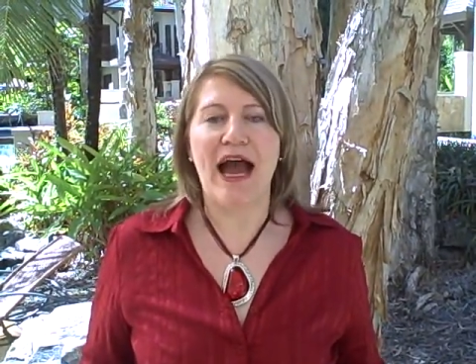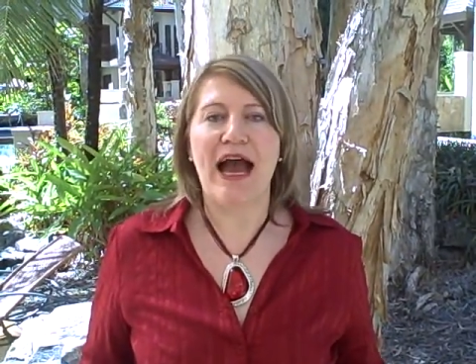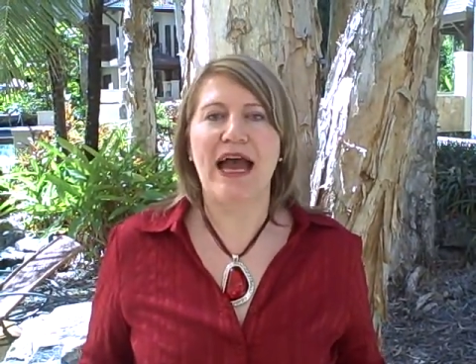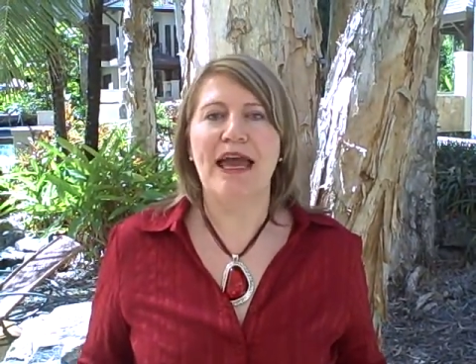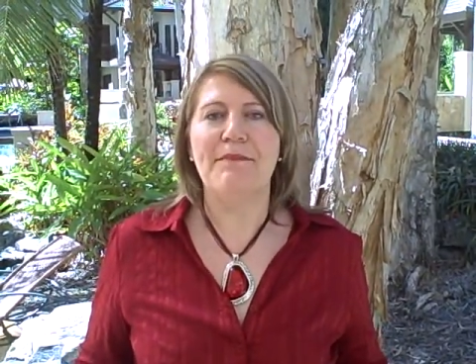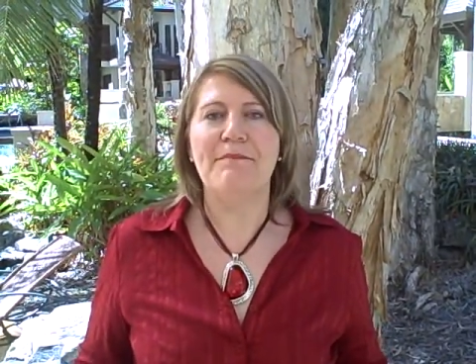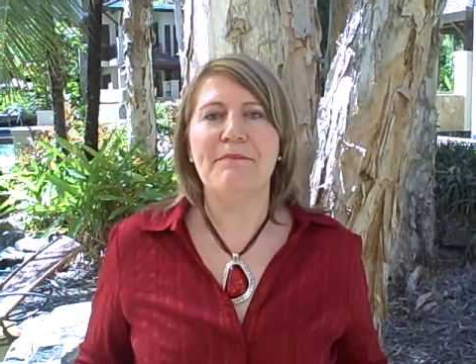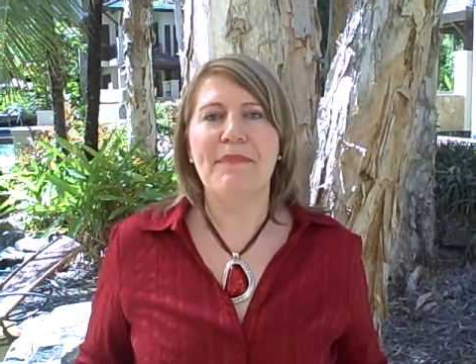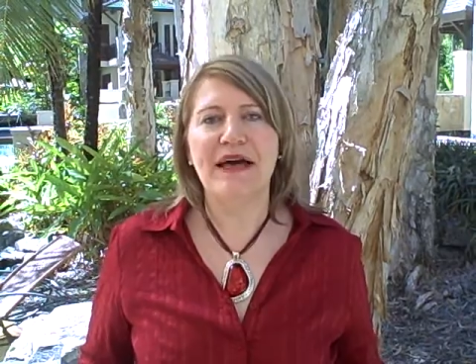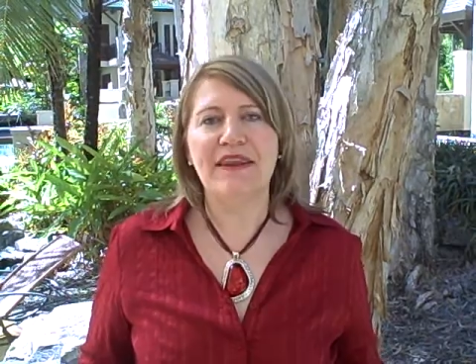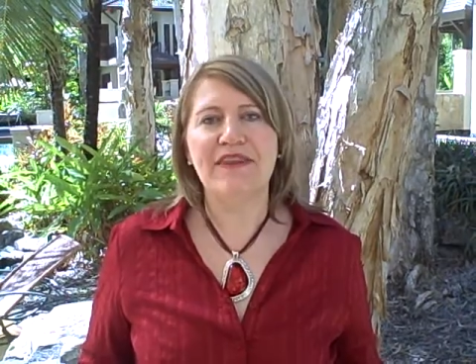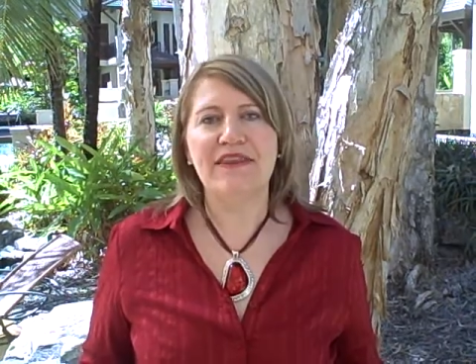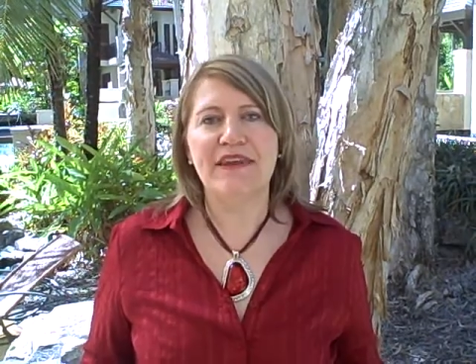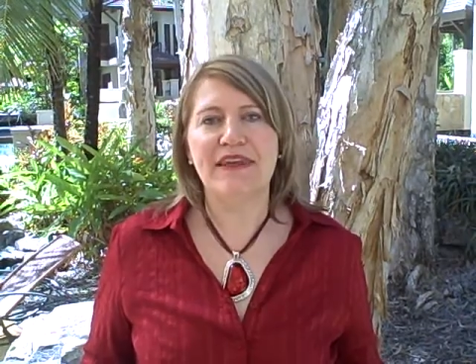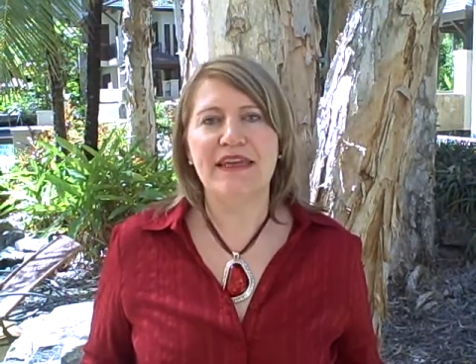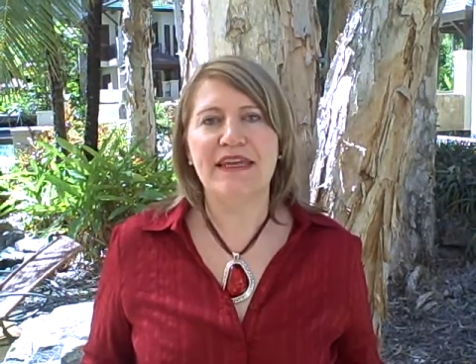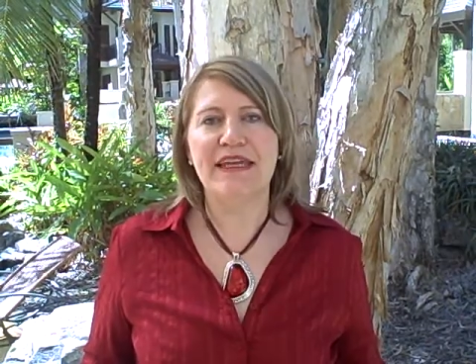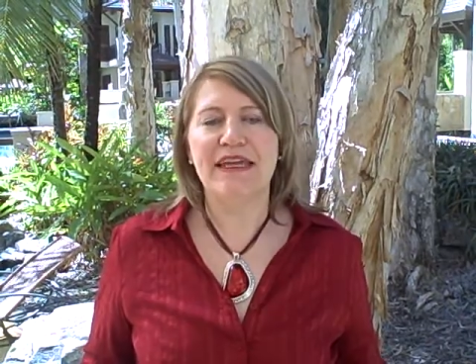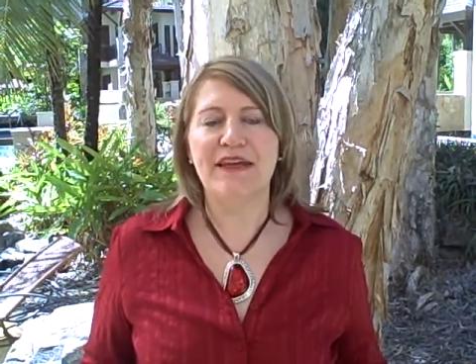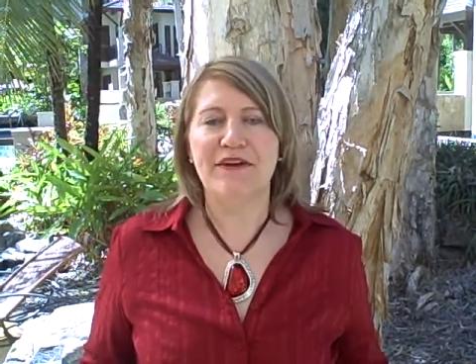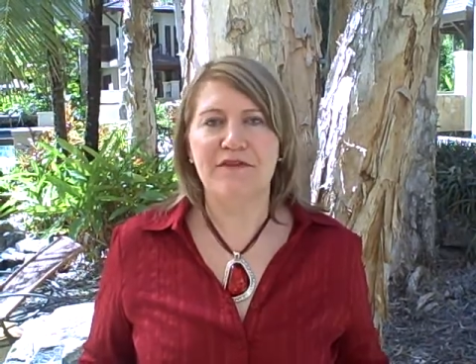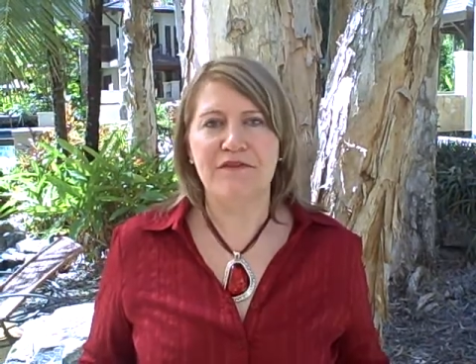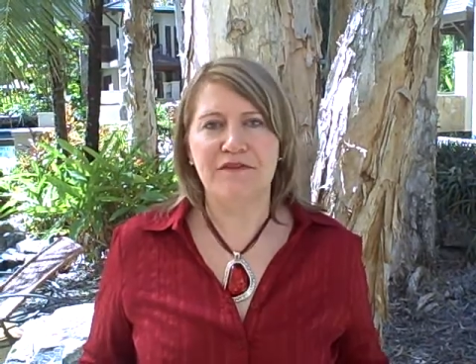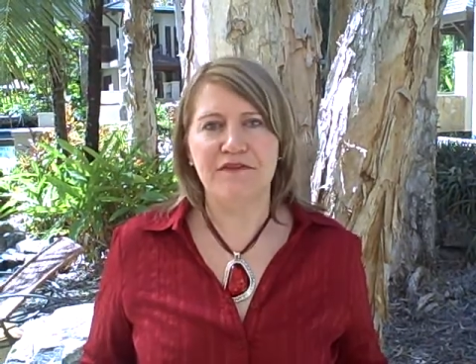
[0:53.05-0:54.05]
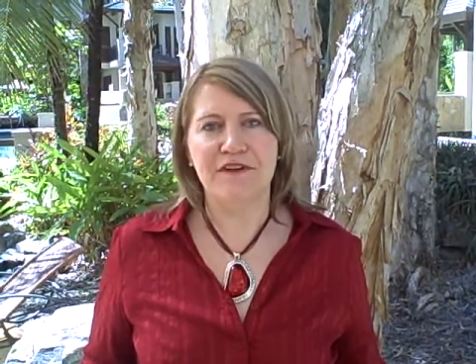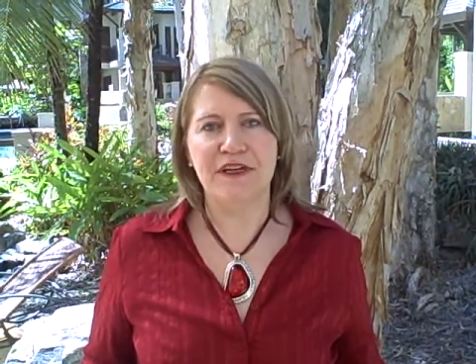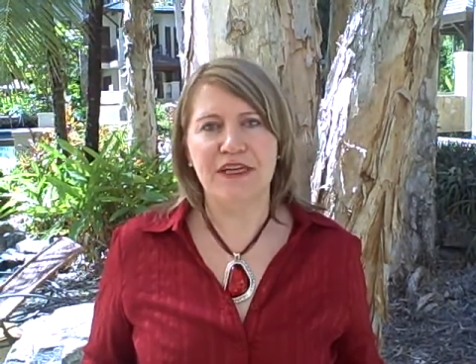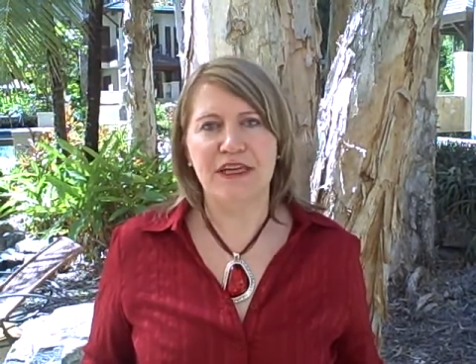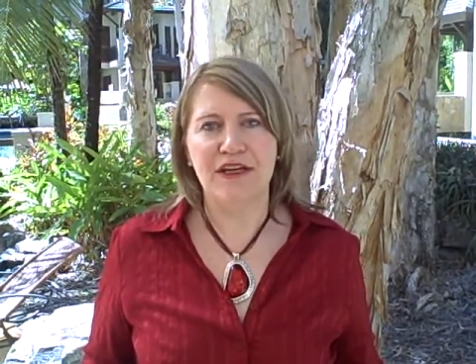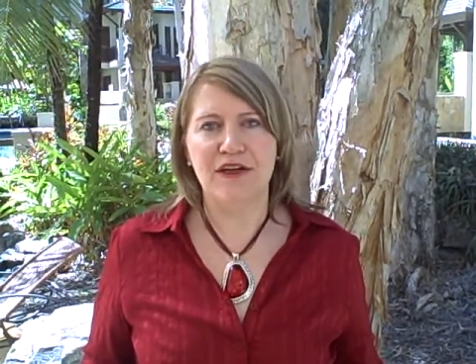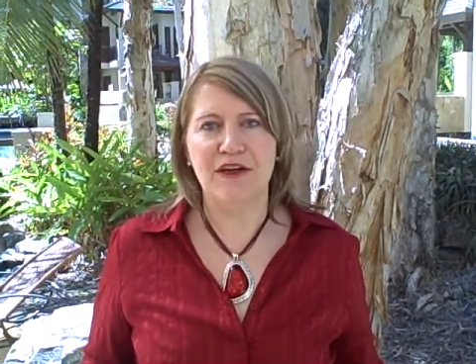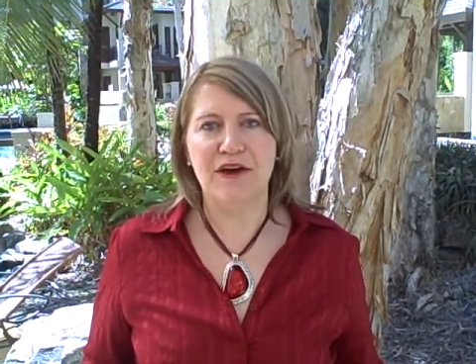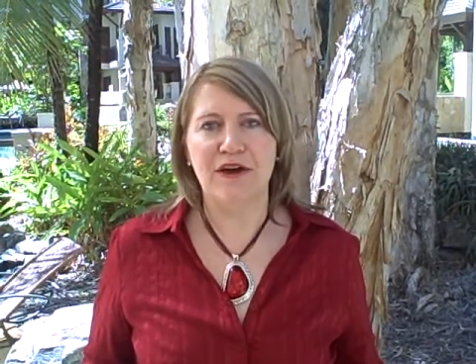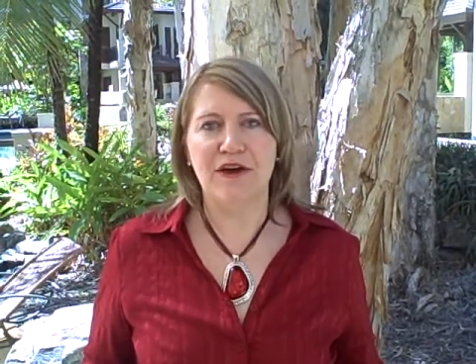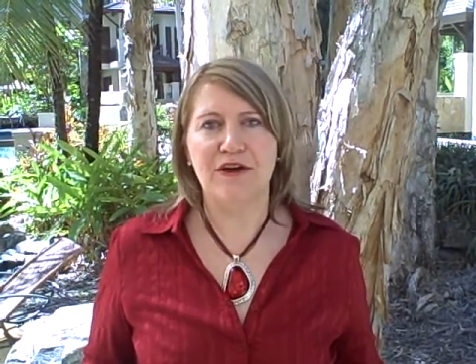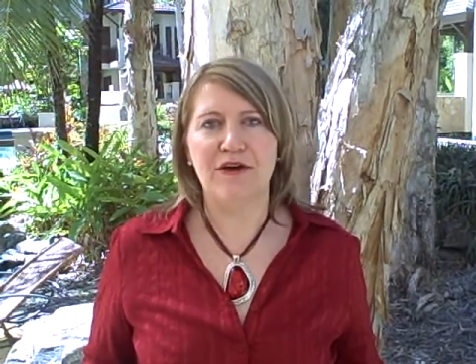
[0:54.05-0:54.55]
a monthly
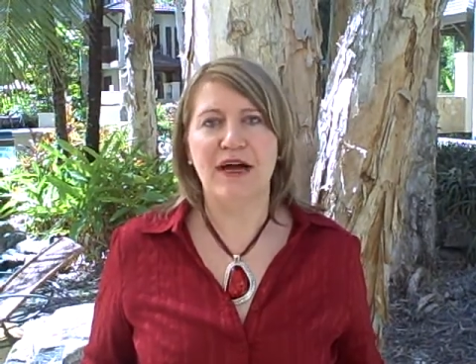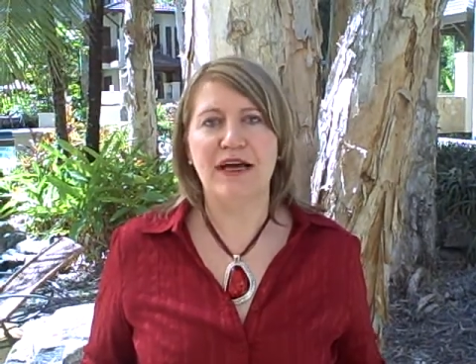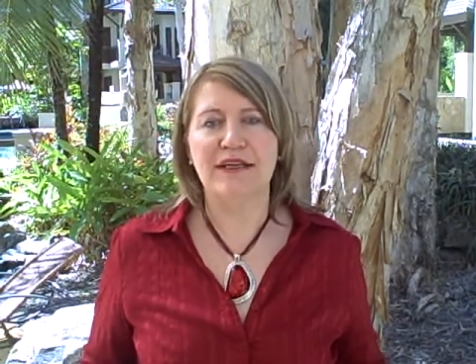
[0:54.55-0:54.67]
video, a,